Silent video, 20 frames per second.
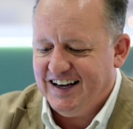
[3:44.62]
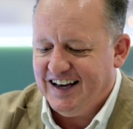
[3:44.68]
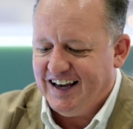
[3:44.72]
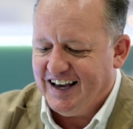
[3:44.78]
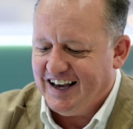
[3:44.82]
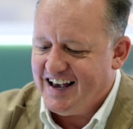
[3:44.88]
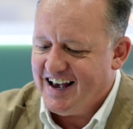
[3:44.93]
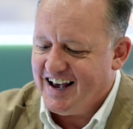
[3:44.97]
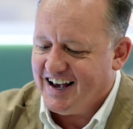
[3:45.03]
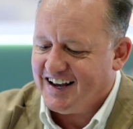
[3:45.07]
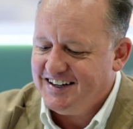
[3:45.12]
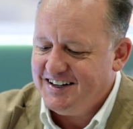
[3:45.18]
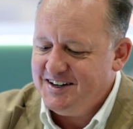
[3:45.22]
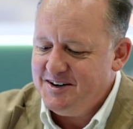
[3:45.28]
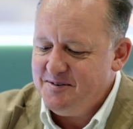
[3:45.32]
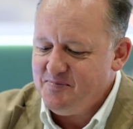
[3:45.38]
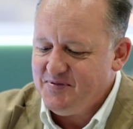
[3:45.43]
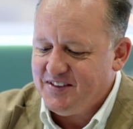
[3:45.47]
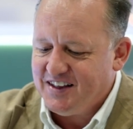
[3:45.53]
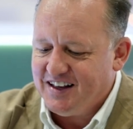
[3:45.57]
Yeah,
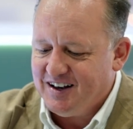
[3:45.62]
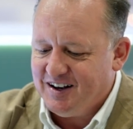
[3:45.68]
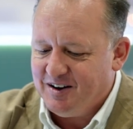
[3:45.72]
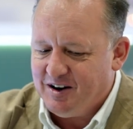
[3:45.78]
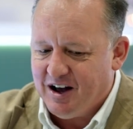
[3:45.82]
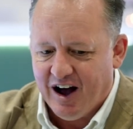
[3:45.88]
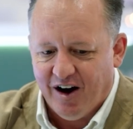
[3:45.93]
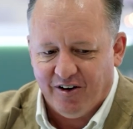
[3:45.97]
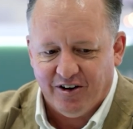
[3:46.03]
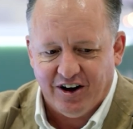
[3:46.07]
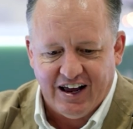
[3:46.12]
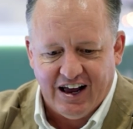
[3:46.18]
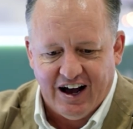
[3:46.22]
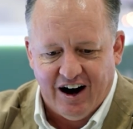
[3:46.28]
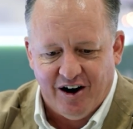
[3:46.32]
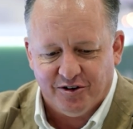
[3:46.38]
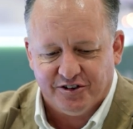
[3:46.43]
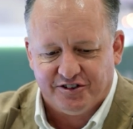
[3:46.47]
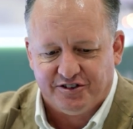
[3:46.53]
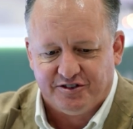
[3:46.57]

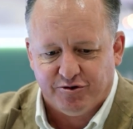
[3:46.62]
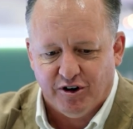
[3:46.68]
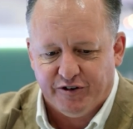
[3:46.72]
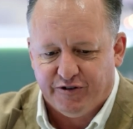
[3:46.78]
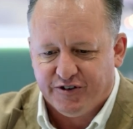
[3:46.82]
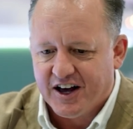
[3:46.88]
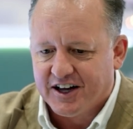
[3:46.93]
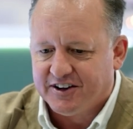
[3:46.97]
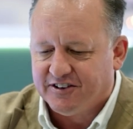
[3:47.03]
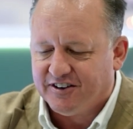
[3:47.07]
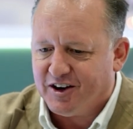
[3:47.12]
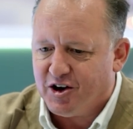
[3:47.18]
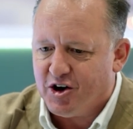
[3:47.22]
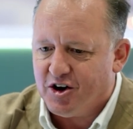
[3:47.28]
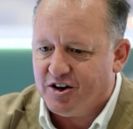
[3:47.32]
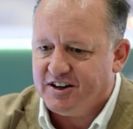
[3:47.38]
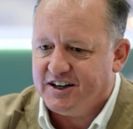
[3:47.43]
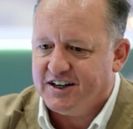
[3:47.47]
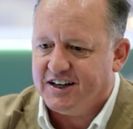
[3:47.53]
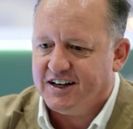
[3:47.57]
I was reflecting
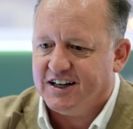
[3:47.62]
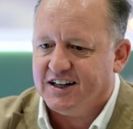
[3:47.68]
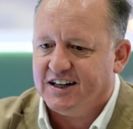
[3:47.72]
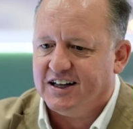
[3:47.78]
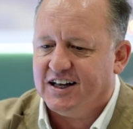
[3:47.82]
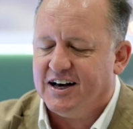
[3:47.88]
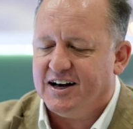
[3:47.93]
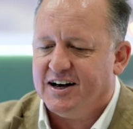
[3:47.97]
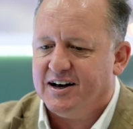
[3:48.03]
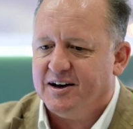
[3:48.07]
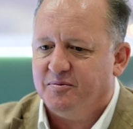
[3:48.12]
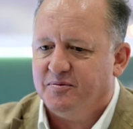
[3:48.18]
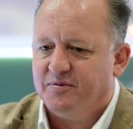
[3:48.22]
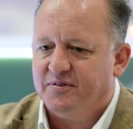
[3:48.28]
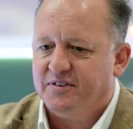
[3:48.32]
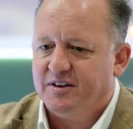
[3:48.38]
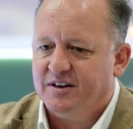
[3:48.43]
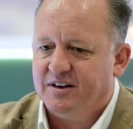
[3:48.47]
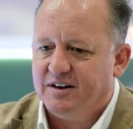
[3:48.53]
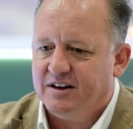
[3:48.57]
earlier.
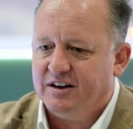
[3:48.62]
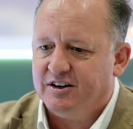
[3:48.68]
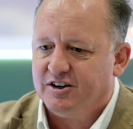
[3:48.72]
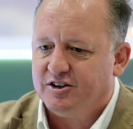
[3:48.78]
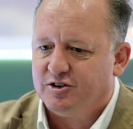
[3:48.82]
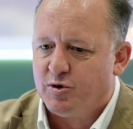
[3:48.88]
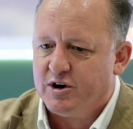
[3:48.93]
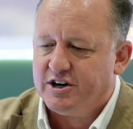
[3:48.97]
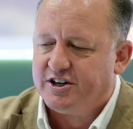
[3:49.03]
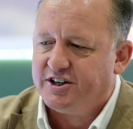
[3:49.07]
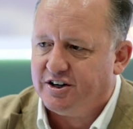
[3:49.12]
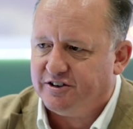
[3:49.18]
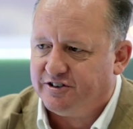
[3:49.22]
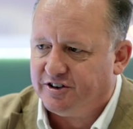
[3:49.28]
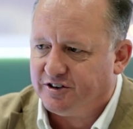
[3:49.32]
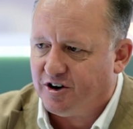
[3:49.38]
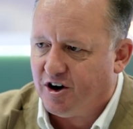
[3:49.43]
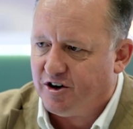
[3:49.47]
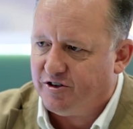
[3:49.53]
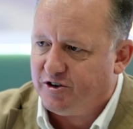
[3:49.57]
20 years
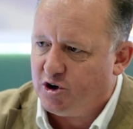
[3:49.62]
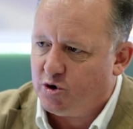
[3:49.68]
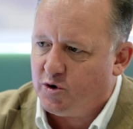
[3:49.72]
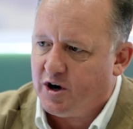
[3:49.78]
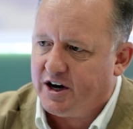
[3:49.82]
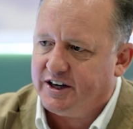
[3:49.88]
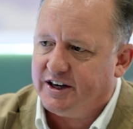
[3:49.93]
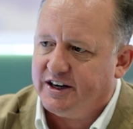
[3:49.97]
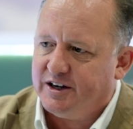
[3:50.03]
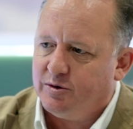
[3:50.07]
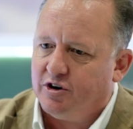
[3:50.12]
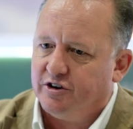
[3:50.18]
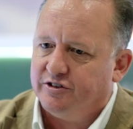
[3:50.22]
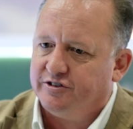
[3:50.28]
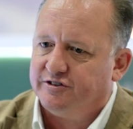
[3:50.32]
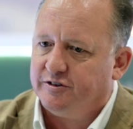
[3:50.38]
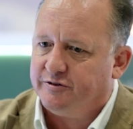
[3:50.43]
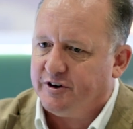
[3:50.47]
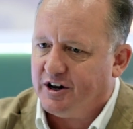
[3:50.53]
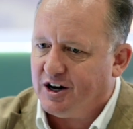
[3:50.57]
ago, the UAE was
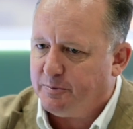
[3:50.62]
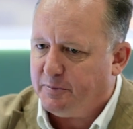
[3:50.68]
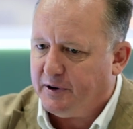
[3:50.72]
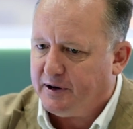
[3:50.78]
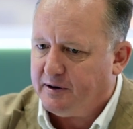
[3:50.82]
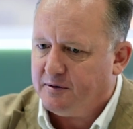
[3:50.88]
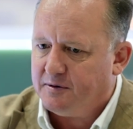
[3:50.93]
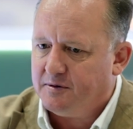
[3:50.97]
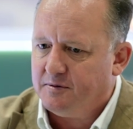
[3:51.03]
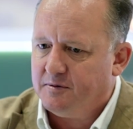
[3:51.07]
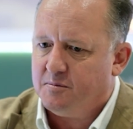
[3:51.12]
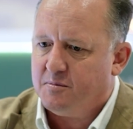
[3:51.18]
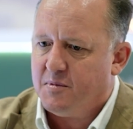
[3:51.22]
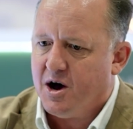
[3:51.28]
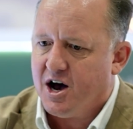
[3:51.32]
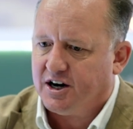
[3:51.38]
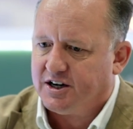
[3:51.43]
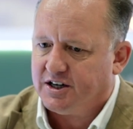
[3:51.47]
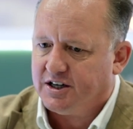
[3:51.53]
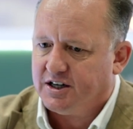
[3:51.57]
developing
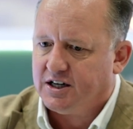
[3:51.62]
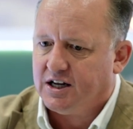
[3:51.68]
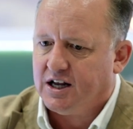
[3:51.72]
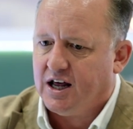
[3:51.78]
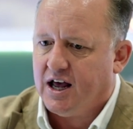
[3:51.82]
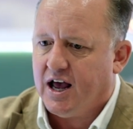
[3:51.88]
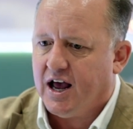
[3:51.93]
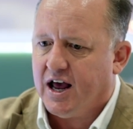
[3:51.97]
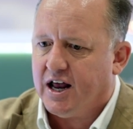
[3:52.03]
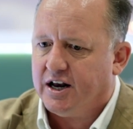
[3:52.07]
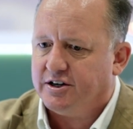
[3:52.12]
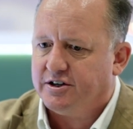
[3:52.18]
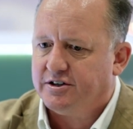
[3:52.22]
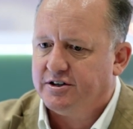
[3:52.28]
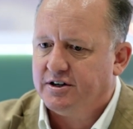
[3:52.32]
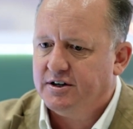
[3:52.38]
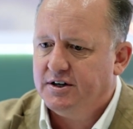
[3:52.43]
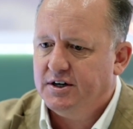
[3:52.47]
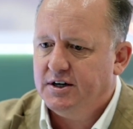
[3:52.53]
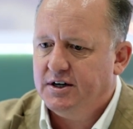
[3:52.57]
market and
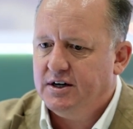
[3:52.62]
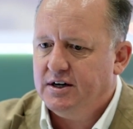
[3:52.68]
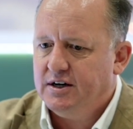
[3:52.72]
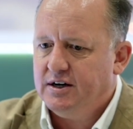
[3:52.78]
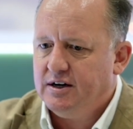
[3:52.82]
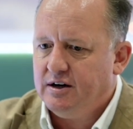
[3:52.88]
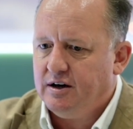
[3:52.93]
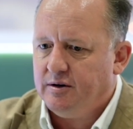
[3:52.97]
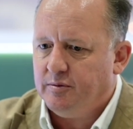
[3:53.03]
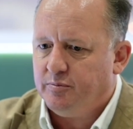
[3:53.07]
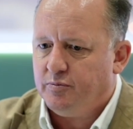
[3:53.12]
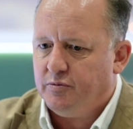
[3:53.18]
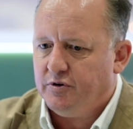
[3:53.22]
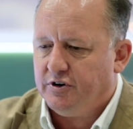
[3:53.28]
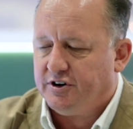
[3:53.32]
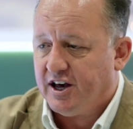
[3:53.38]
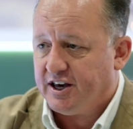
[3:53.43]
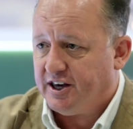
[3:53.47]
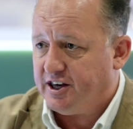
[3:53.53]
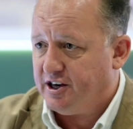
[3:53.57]

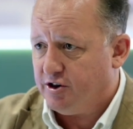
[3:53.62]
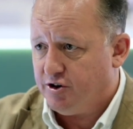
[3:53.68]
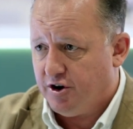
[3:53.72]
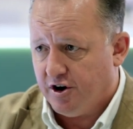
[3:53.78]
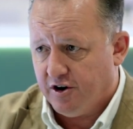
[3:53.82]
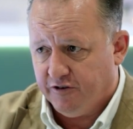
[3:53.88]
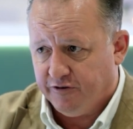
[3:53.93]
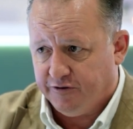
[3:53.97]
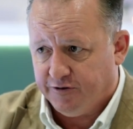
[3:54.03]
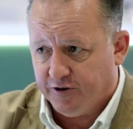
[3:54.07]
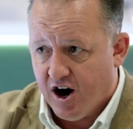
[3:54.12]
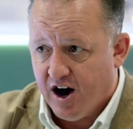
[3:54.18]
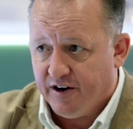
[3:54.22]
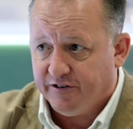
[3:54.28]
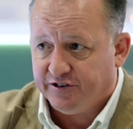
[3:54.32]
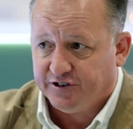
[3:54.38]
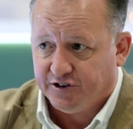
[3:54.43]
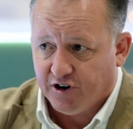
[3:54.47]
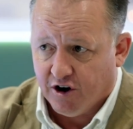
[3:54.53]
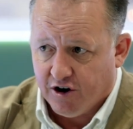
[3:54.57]
taking a lot of
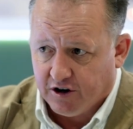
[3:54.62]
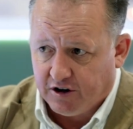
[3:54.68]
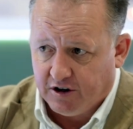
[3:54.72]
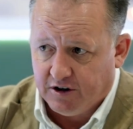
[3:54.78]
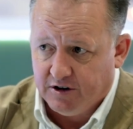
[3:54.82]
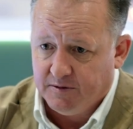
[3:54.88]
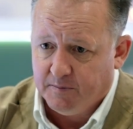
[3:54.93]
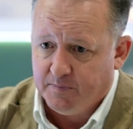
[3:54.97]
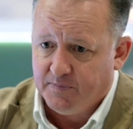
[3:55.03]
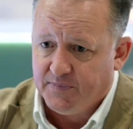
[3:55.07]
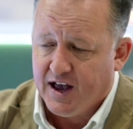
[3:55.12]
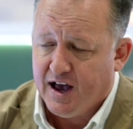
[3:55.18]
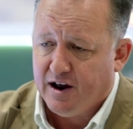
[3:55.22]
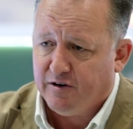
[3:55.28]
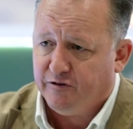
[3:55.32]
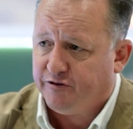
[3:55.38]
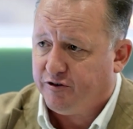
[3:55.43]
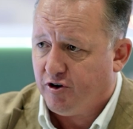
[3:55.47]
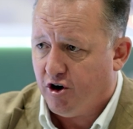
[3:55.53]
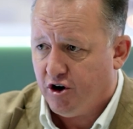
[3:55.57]
livestock
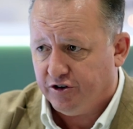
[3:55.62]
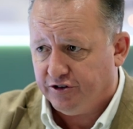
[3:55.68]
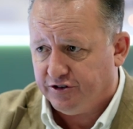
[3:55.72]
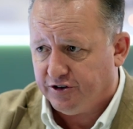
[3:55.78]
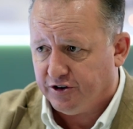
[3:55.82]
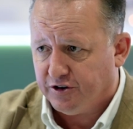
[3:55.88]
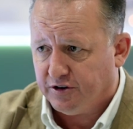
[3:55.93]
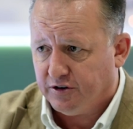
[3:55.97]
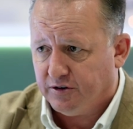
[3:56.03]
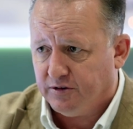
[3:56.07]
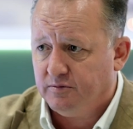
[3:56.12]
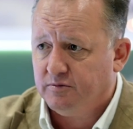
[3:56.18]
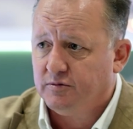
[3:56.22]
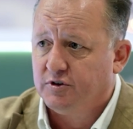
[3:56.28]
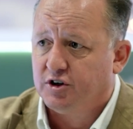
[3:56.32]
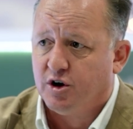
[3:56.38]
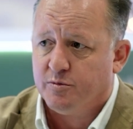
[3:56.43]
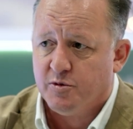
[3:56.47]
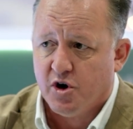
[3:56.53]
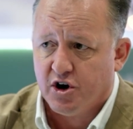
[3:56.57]
and frozen
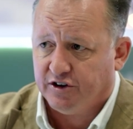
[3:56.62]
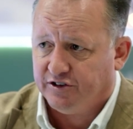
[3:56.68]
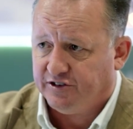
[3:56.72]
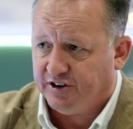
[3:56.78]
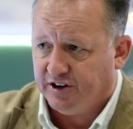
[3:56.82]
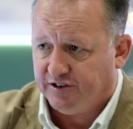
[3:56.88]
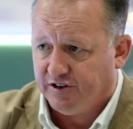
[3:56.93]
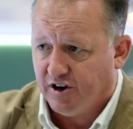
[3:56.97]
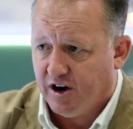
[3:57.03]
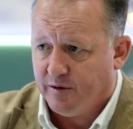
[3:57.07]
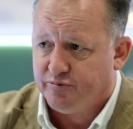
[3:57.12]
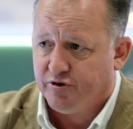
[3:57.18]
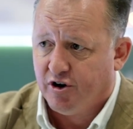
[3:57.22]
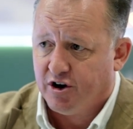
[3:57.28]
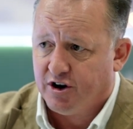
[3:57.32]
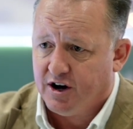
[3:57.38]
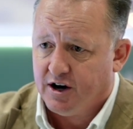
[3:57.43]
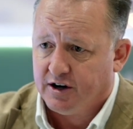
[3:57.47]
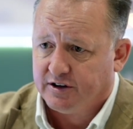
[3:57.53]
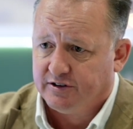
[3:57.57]
commodity type
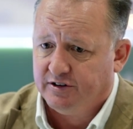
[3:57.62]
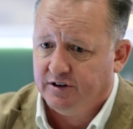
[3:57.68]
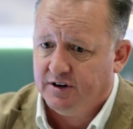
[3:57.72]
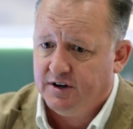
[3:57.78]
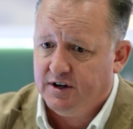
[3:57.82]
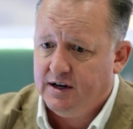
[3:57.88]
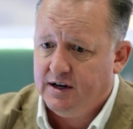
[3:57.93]
product.